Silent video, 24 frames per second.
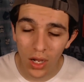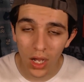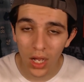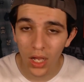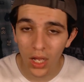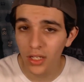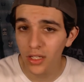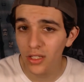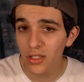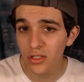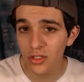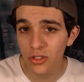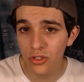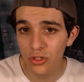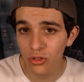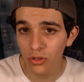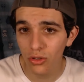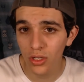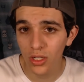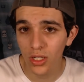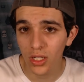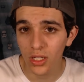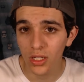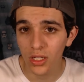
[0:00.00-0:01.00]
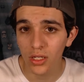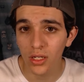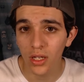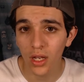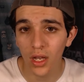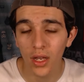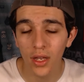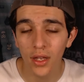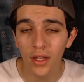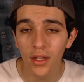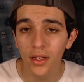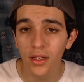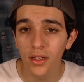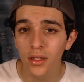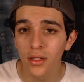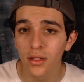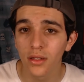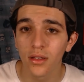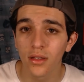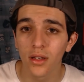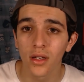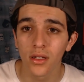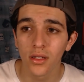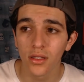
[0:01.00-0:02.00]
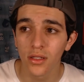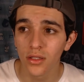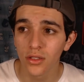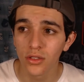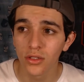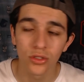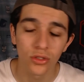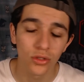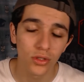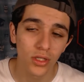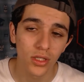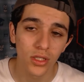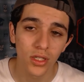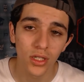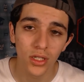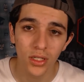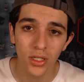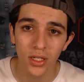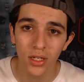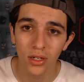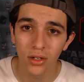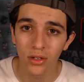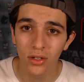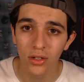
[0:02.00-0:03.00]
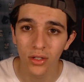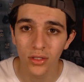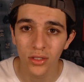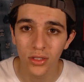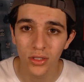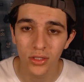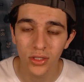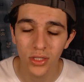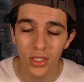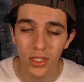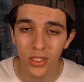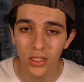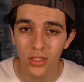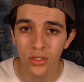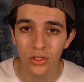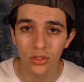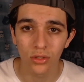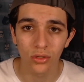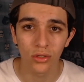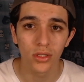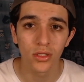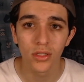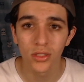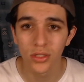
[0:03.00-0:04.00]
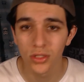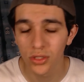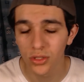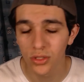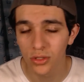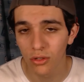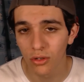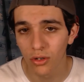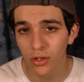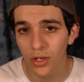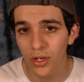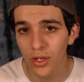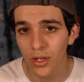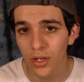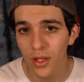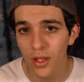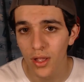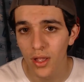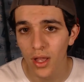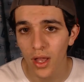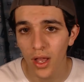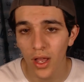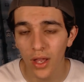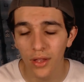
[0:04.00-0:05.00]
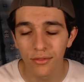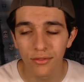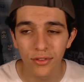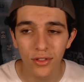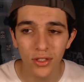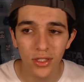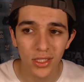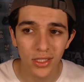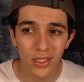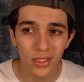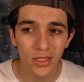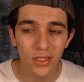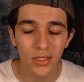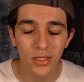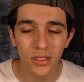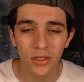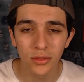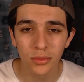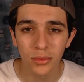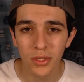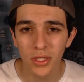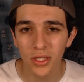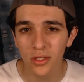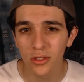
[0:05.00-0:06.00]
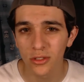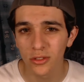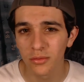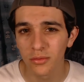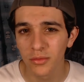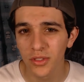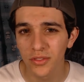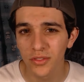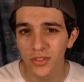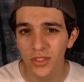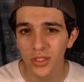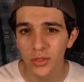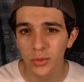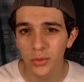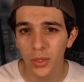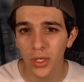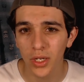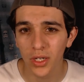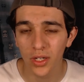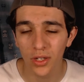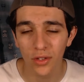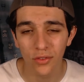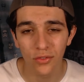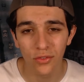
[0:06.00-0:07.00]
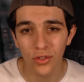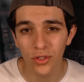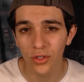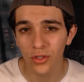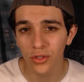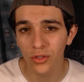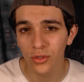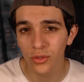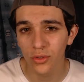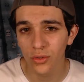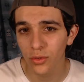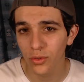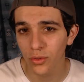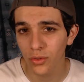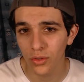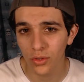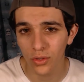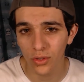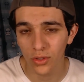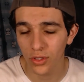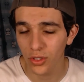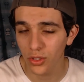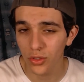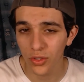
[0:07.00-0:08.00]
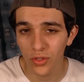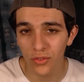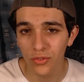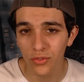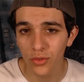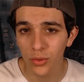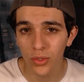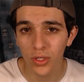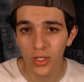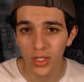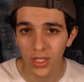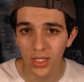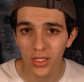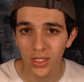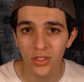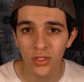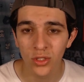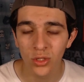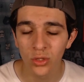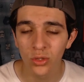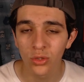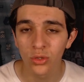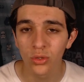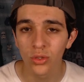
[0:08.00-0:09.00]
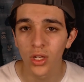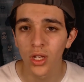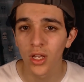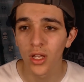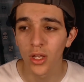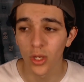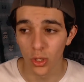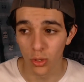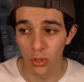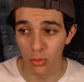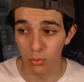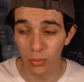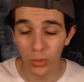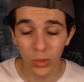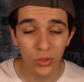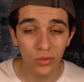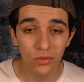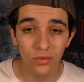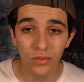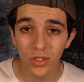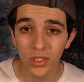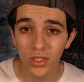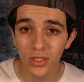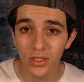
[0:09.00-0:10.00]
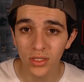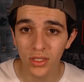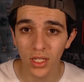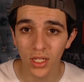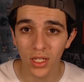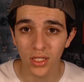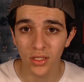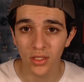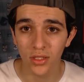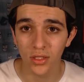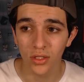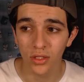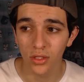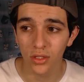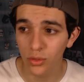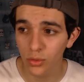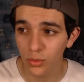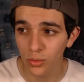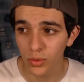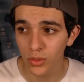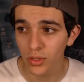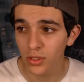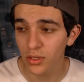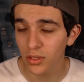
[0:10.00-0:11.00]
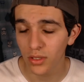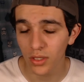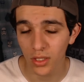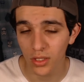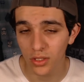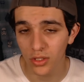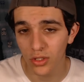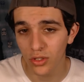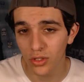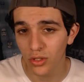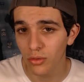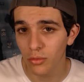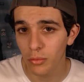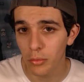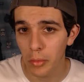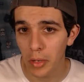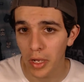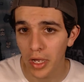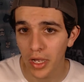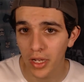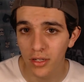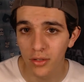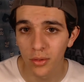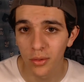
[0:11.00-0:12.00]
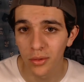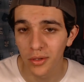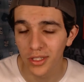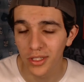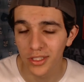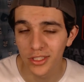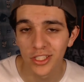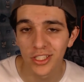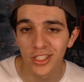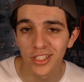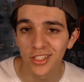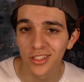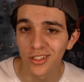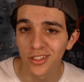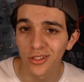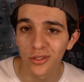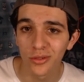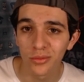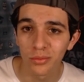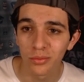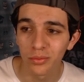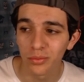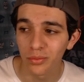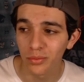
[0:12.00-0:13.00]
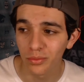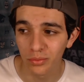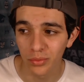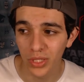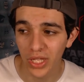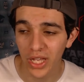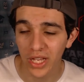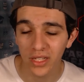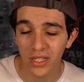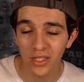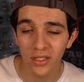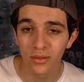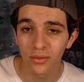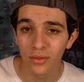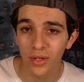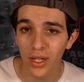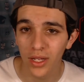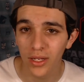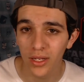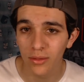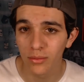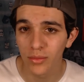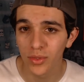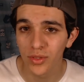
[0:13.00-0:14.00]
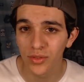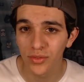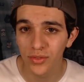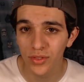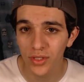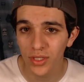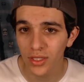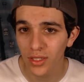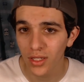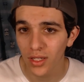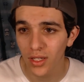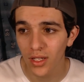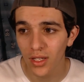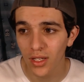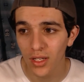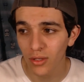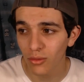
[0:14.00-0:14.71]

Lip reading: I enjoyed it. I enjoyed our characters. I enjoyed the story. I feel like this is one of those movies where if you are into movies and you don't mind watching an old black and white movie,